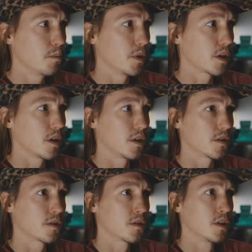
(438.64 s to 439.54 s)

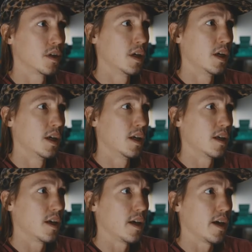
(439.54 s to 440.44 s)
because
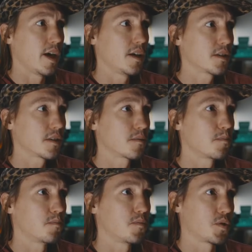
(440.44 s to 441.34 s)
his
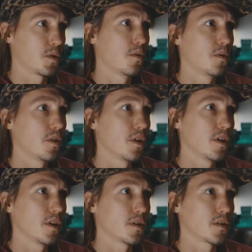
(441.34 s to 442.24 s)

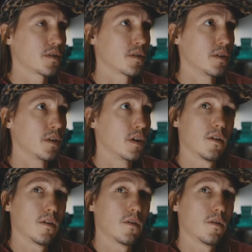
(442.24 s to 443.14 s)
story is,
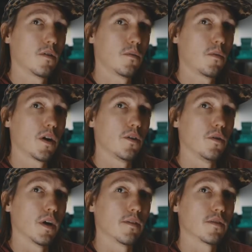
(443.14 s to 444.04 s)
why do
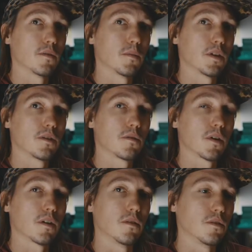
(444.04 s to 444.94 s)
you have so much
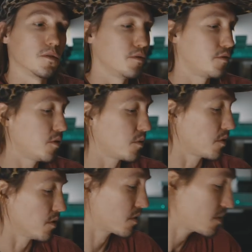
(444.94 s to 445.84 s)
struggle to
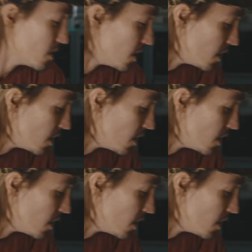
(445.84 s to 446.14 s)
focus?